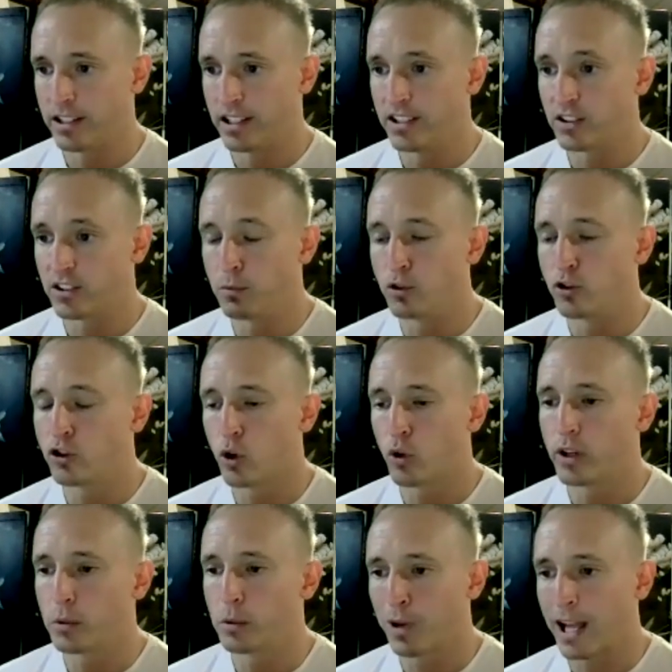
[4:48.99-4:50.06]
It's a
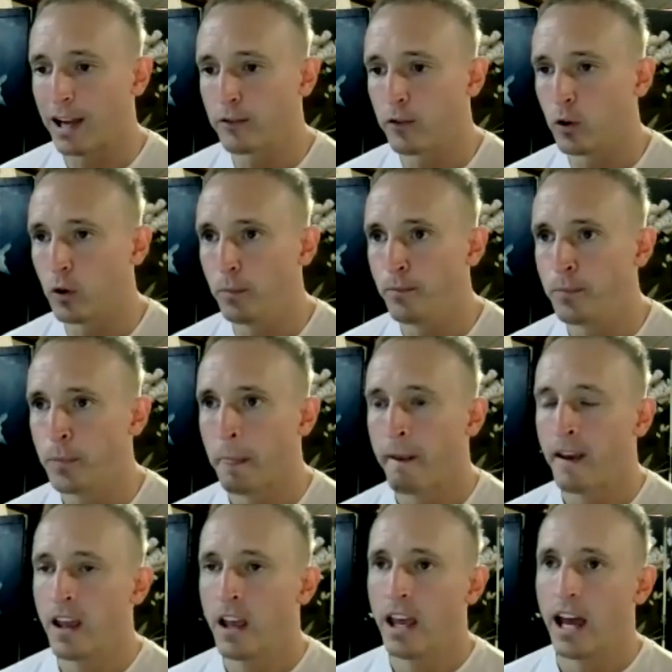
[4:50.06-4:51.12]
maturing platform.
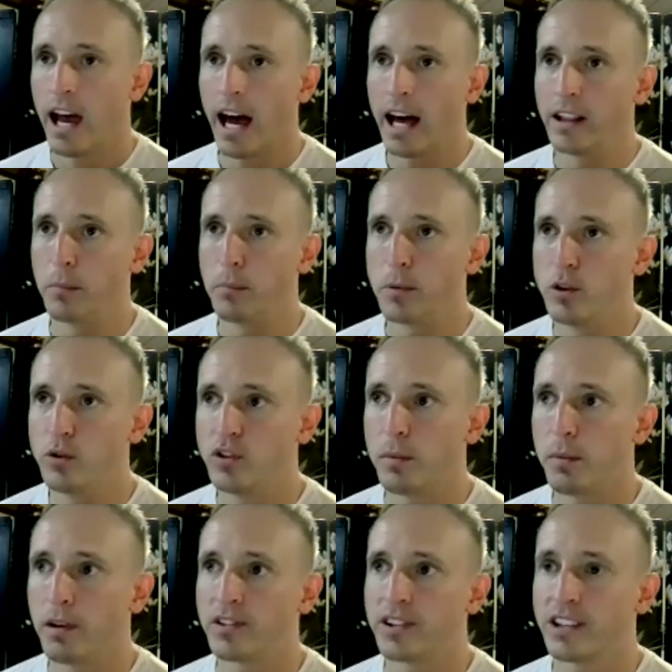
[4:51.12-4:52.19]
And the beauty
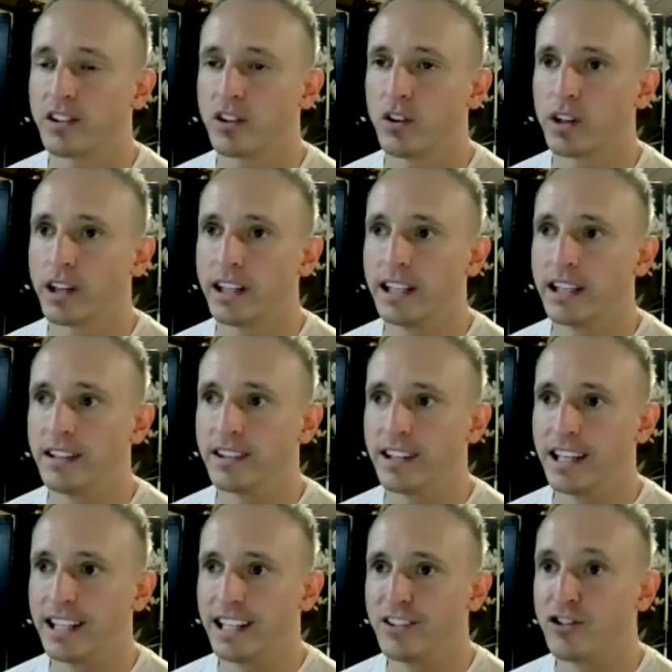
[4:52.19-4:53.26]
about TikTok is
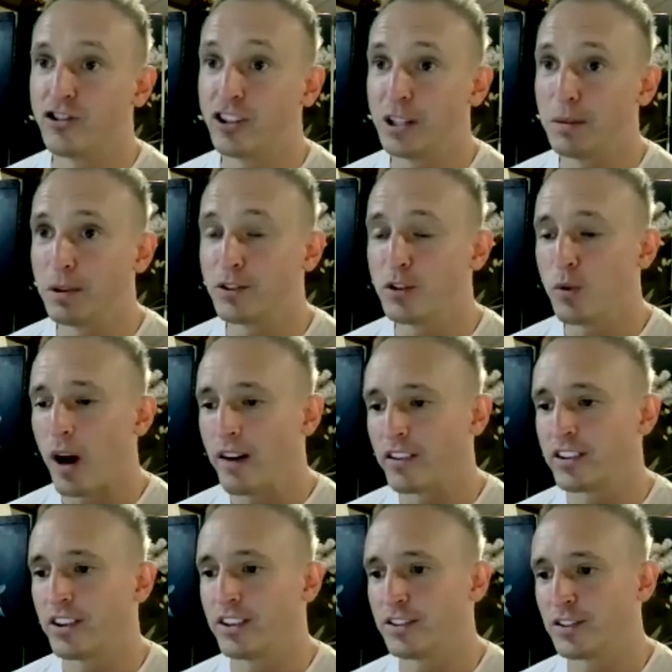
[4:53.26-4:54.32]
it is cheaper to
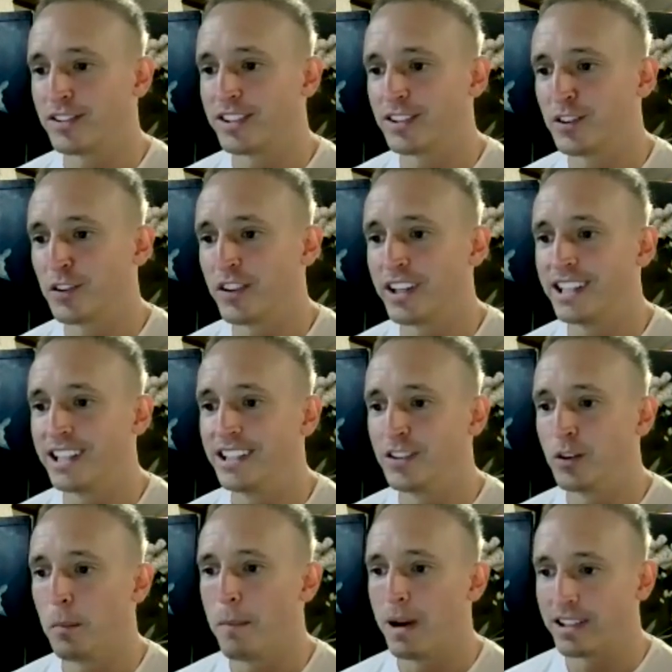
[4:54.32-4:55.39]
advertise on TikTok than it is
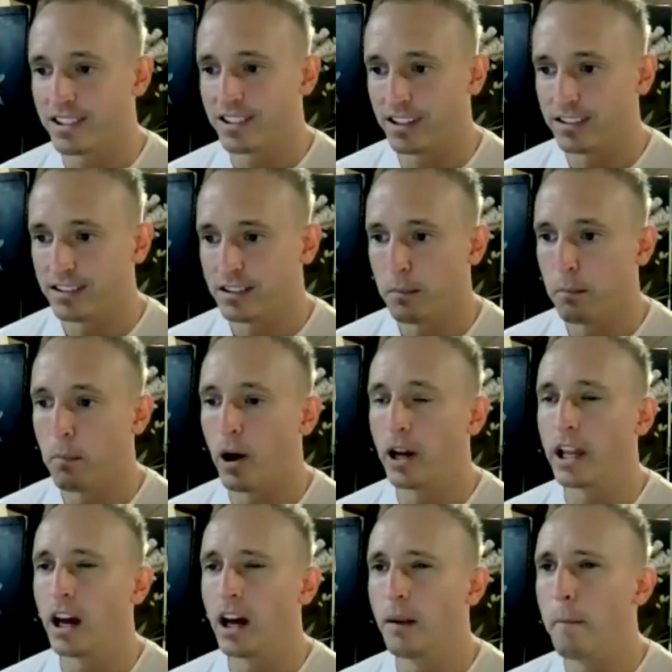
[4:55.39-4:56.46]
on Meta by
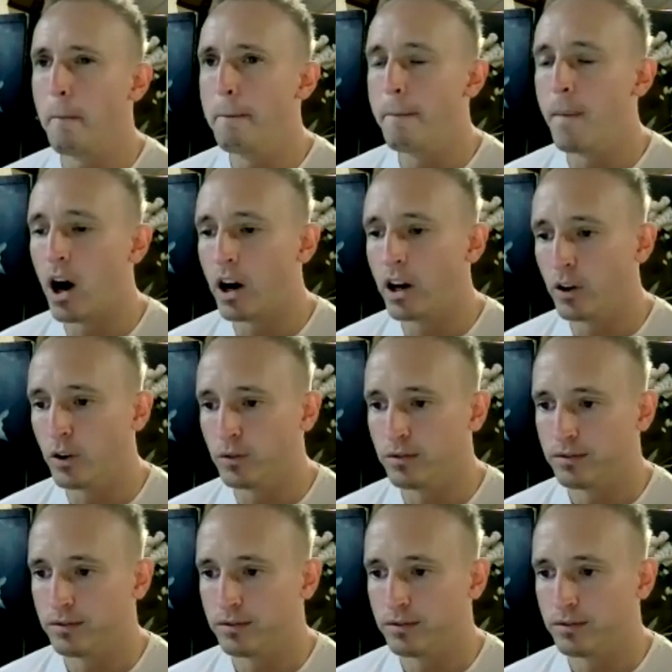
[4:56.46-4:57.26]
a mile.